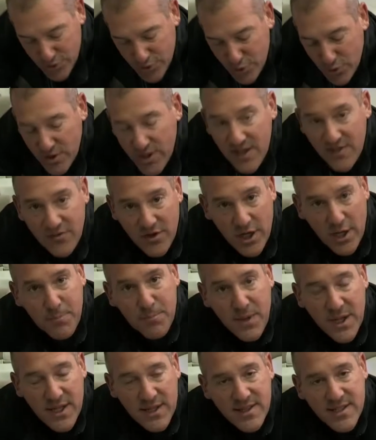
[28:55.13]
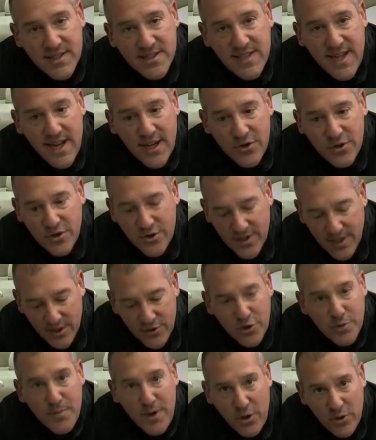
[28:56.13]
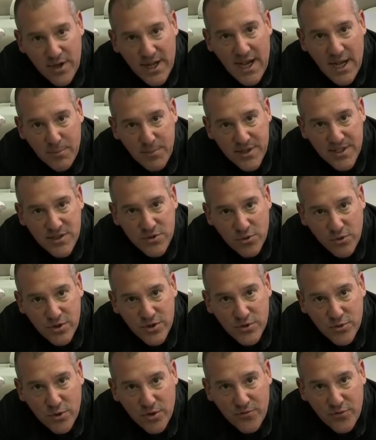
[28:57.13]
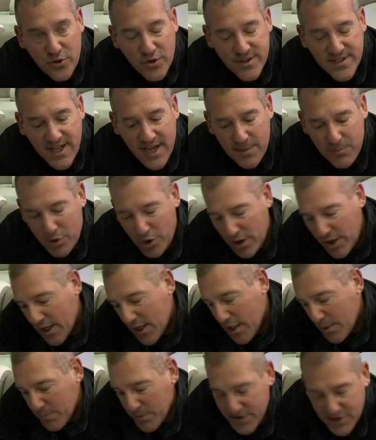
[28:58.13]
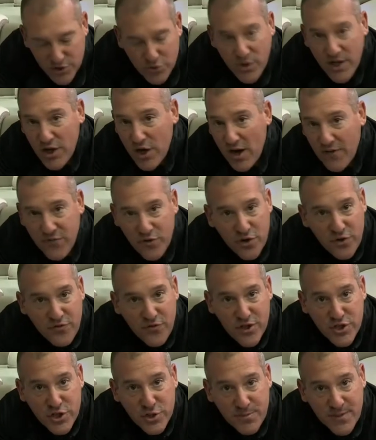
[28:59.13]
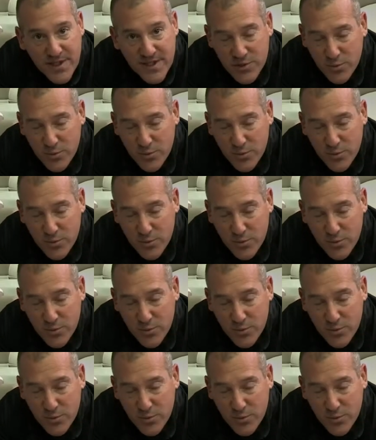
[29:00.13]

do give up the standard undermount cockpit storage drawer for your table, but the trade-off for the fisherman